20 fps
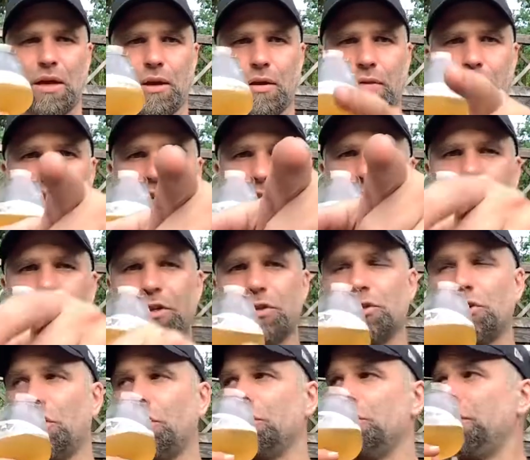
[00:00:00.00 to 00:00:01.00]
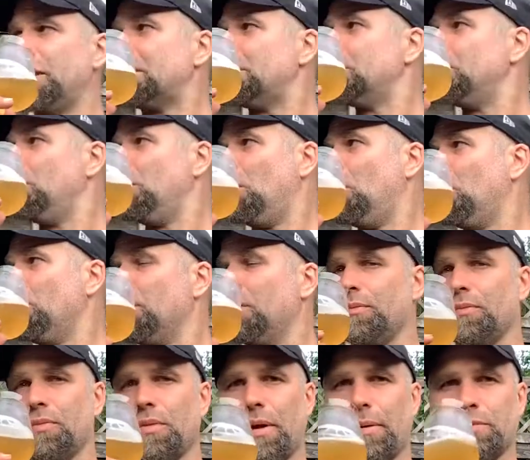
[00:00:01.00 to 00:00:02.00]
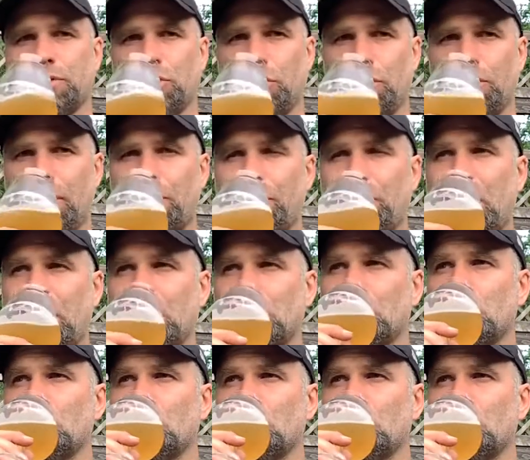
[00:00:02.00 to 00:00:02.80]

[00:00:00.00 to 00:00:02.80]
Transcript: this video is starting to get too long I'm sorry about that